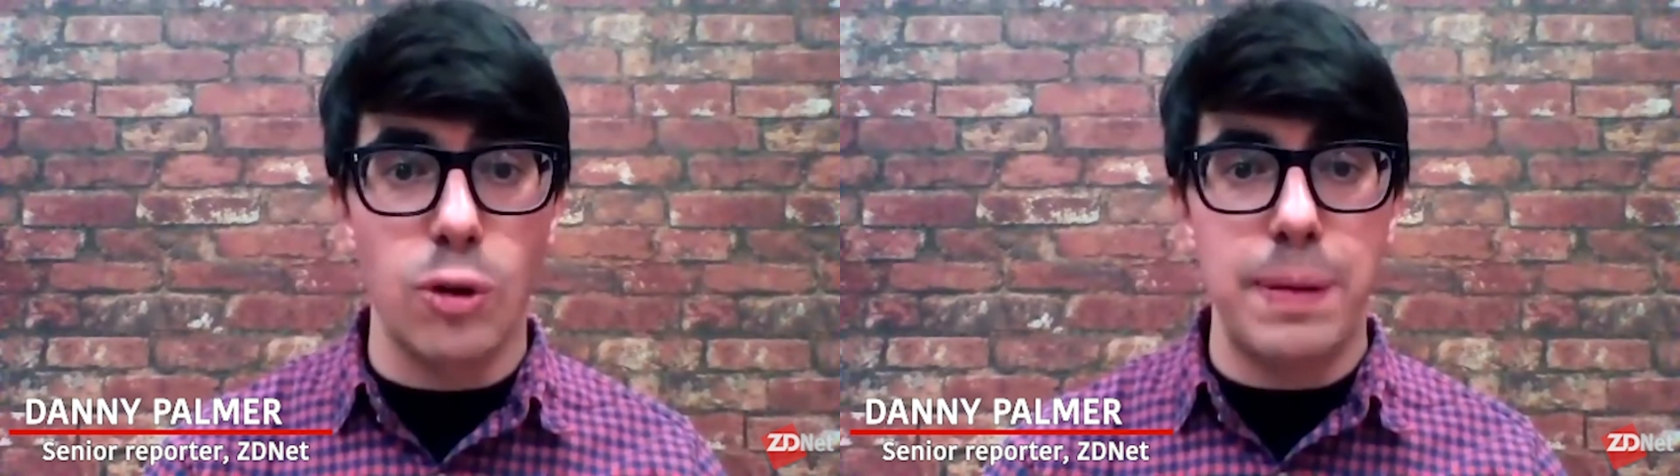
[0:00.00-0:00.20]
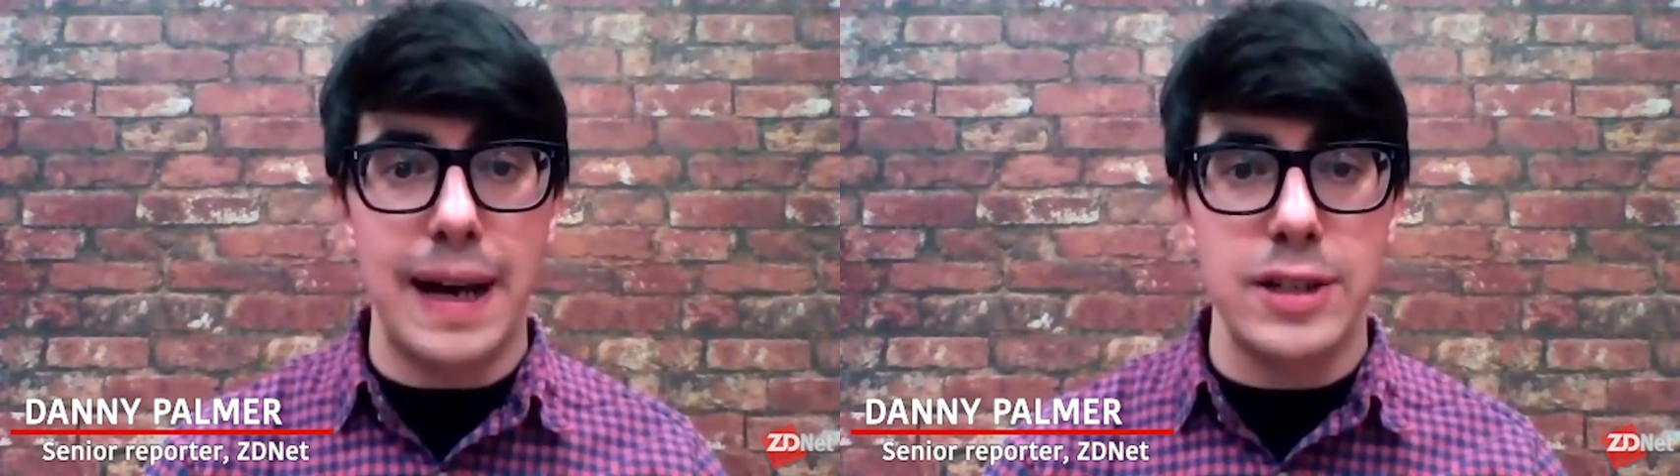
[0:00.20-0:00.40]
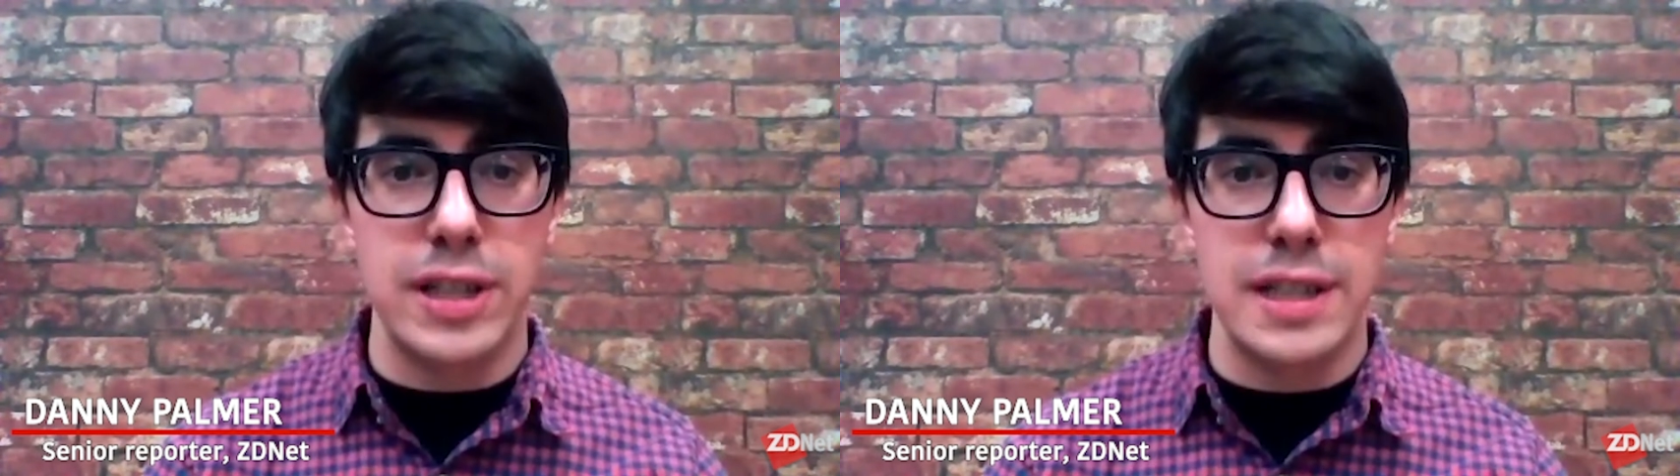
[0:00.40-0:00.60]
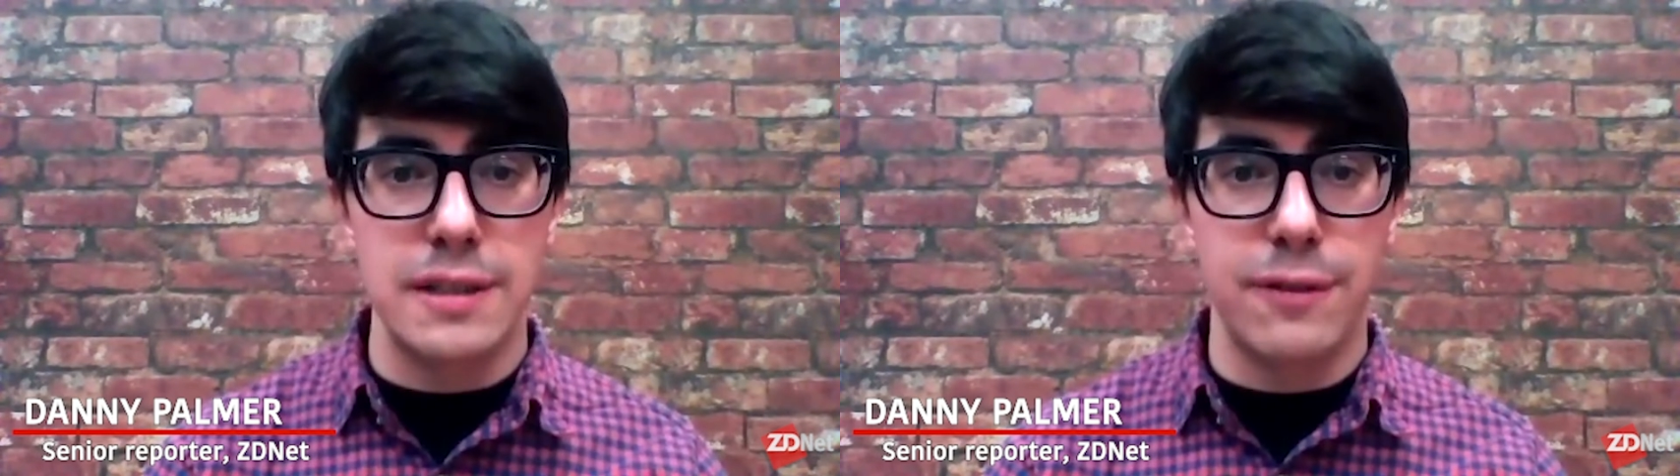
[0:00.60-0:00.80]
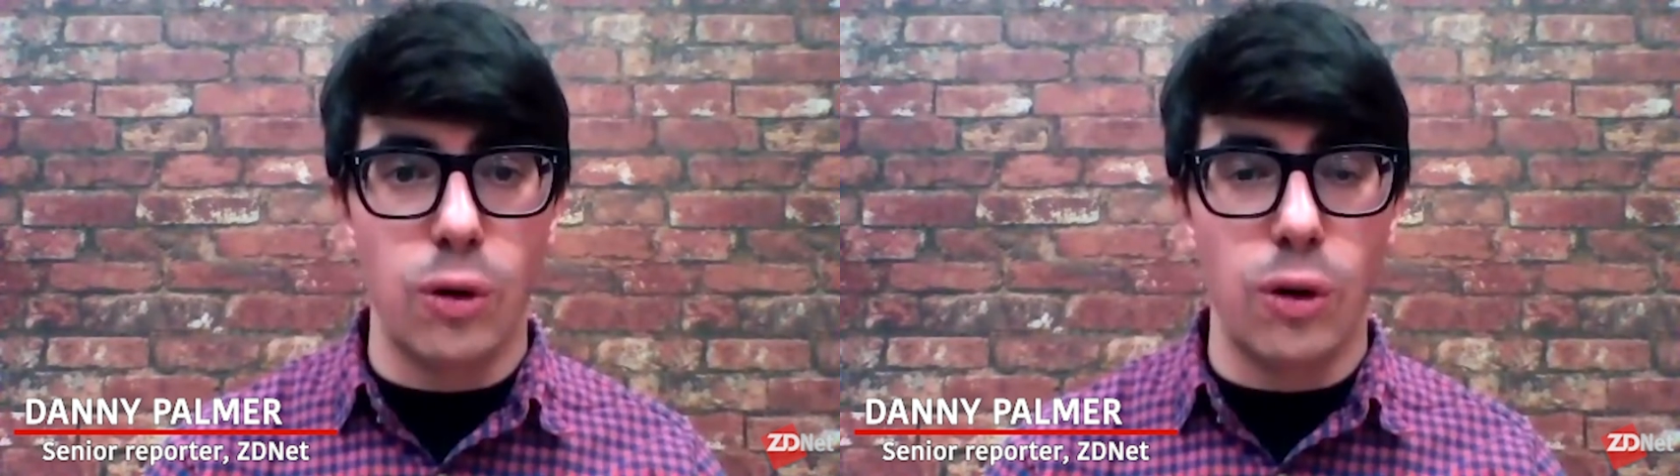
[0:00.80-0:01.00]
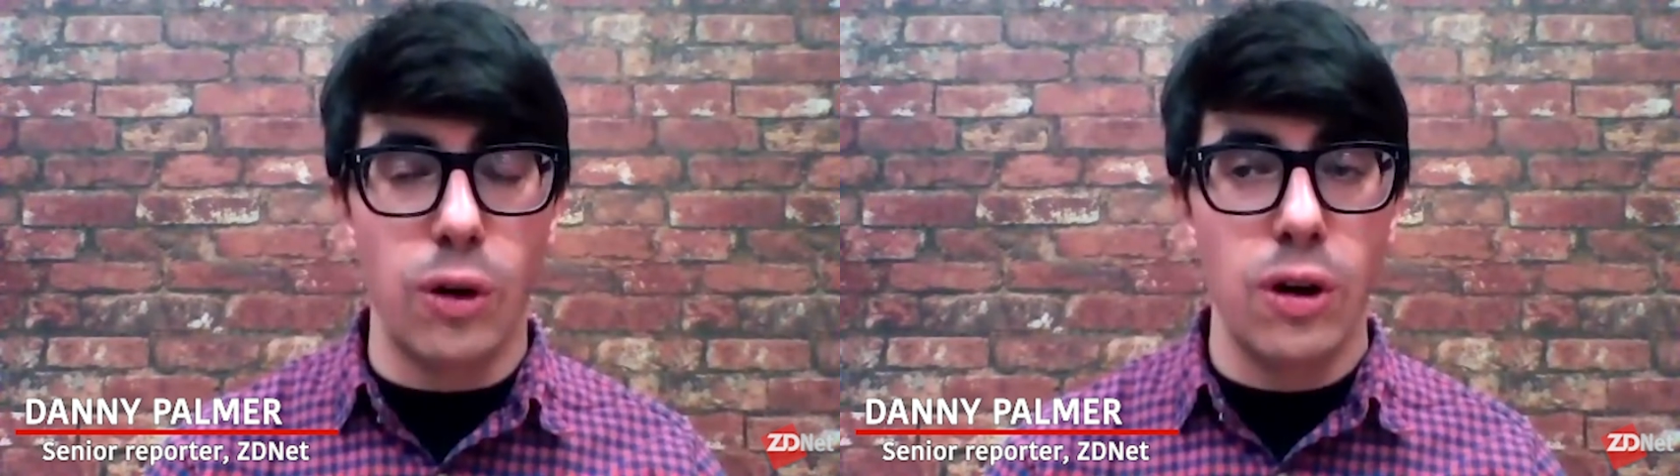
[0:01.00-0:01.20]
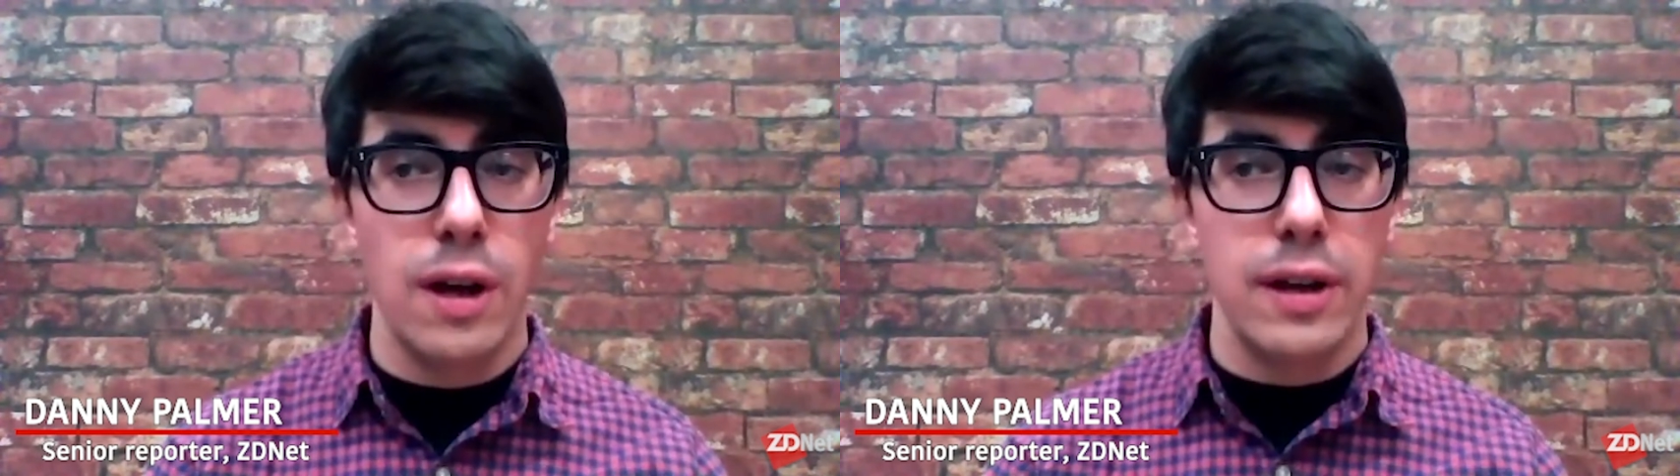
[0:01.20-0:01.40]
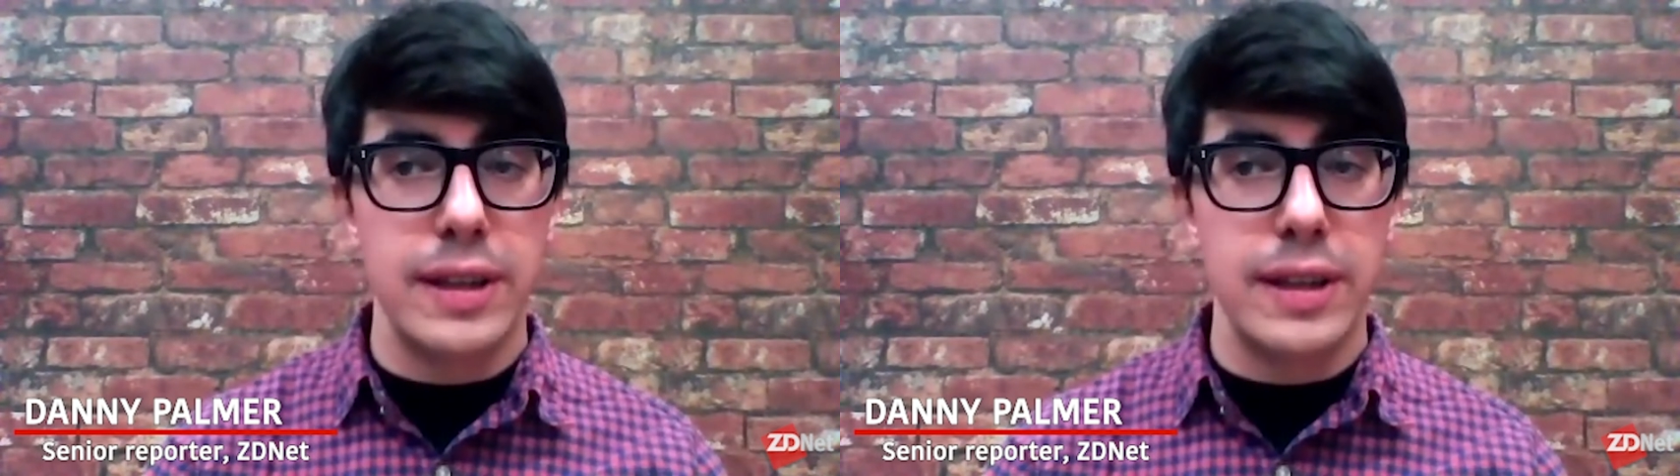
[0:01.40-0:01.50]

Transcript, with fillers: or patches for